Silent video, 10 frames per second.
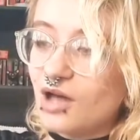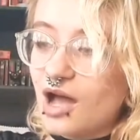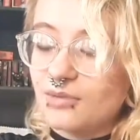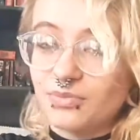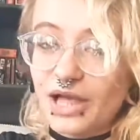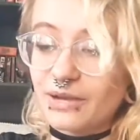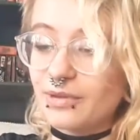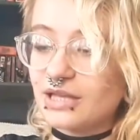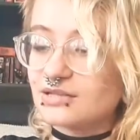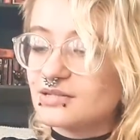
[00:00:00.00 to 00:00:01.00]
on black
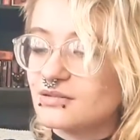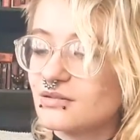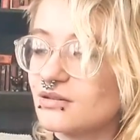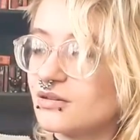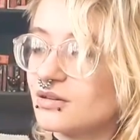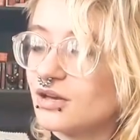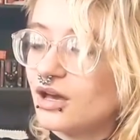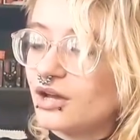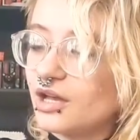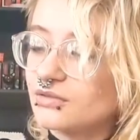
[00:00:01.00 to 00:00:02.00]
paint.
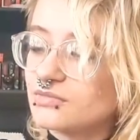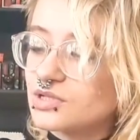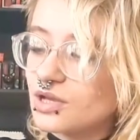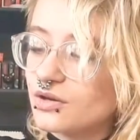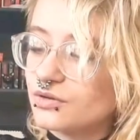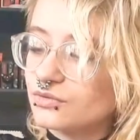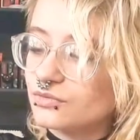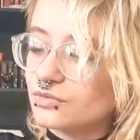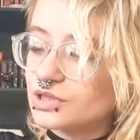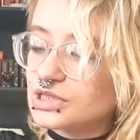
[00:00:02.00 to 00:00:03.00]
Okay, so
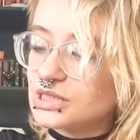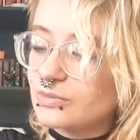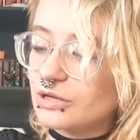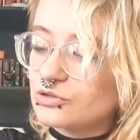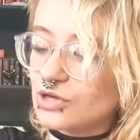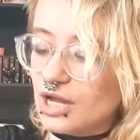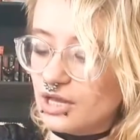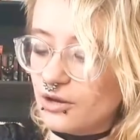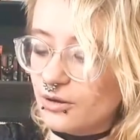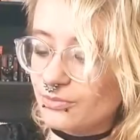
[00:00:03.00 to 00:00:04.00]
we're just about dry
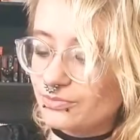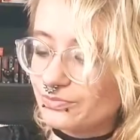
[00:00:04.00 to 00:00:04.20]
here.